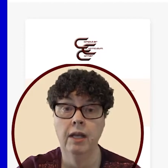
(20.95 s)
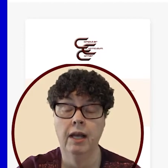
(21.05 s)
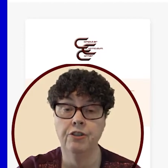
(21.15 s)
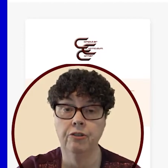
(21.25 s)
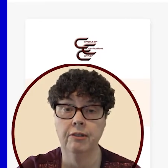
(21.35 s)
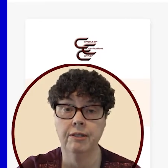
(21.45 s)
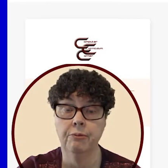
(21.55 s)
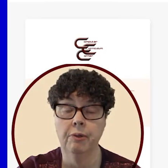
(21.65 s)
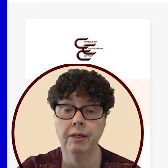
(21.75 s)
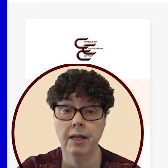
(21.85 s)
As you can see
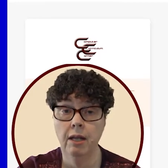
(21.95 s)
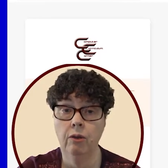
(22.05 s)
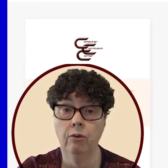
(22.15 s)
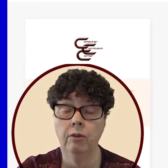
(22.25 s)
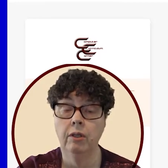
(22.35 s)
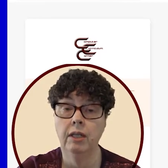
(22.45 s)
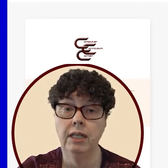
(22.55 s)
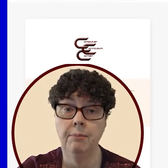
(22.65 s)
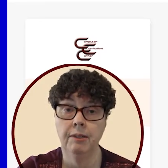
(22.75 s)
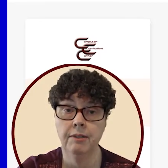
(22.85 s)
right now,
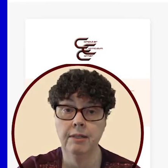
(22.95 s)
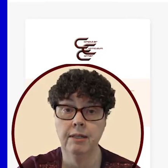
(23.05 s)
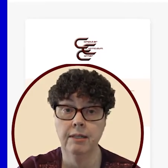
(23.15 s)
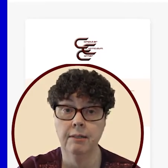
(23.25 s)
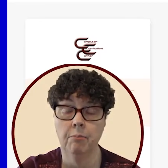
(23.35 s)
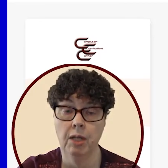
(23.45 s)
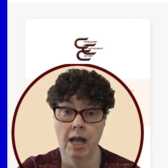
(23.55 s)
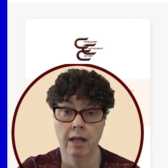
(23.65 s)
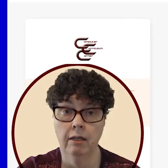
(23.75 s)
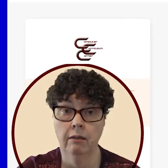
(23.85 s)
emails is in black